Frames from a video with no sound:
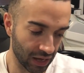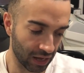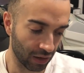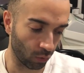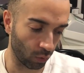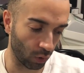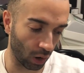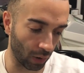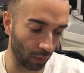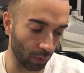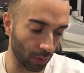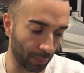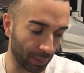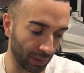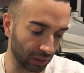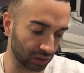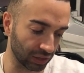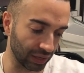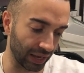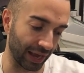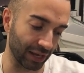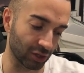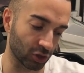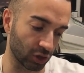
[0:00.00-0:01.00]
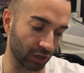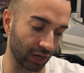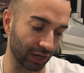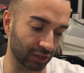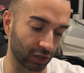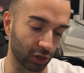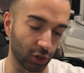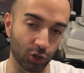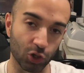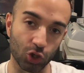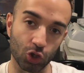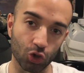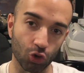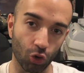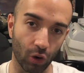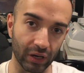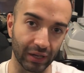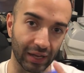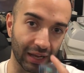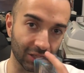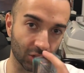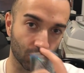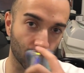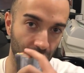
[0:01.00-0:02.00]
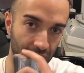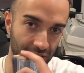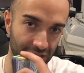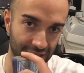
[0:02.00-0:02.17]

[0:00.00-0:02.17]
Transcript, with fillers: we, we built the extra deck to destroy decks going